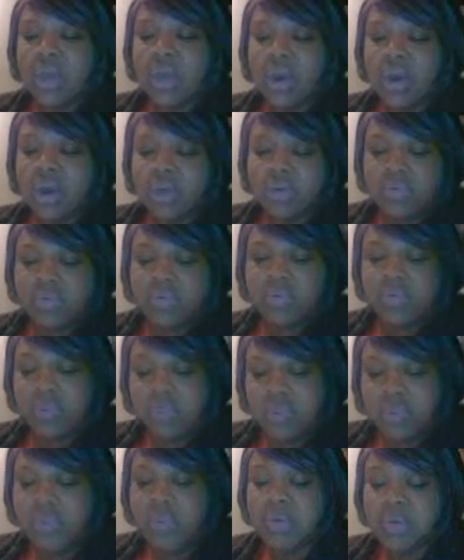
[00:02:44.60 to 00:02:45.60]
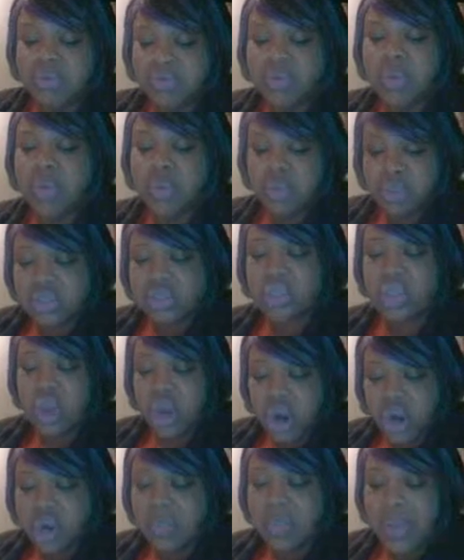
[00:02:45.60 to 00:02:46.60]
most of the works
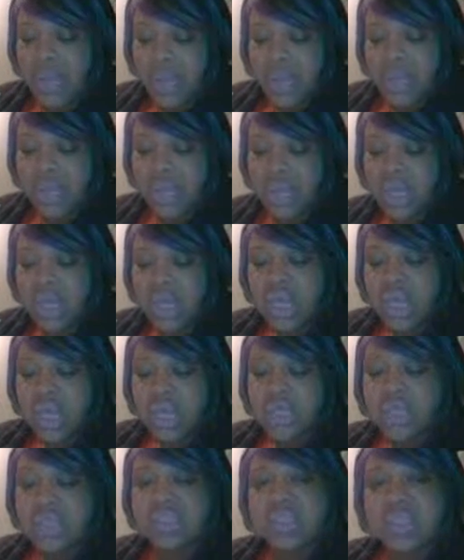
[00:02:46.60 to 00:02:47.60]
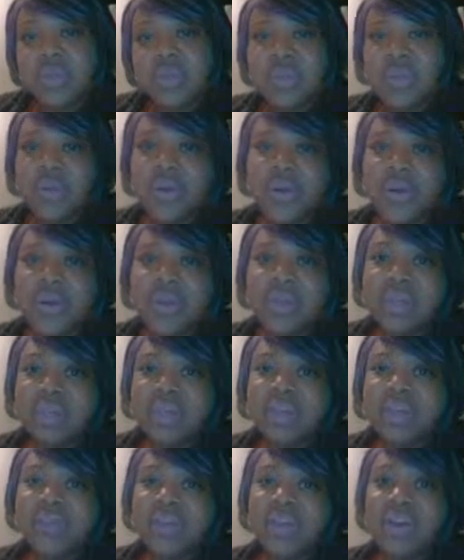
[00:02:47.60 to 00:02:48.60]
are by contemporary
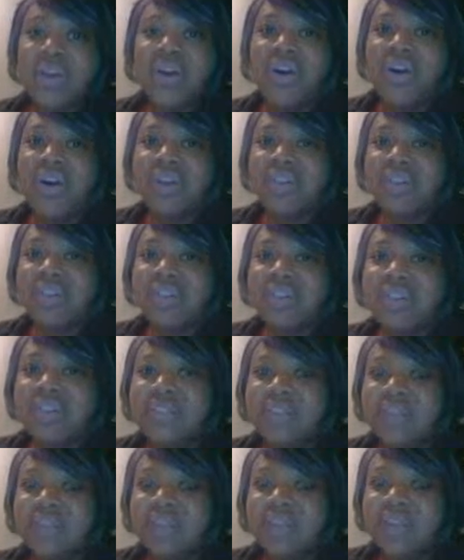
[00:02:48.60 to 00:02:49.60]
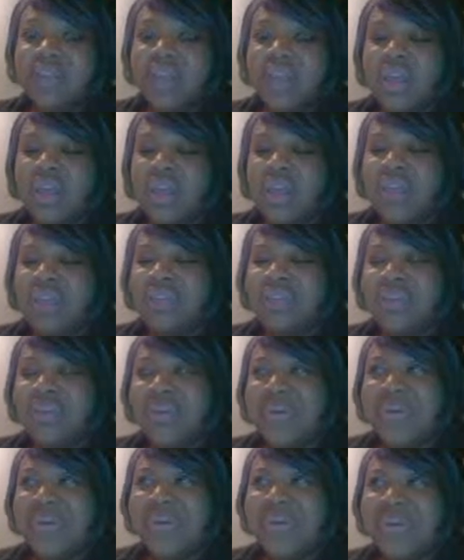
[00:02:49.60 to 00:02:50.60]
living artists. And
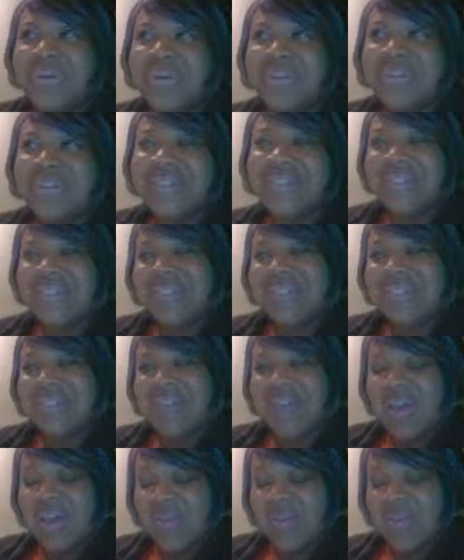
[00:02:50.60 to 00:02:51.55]
so there's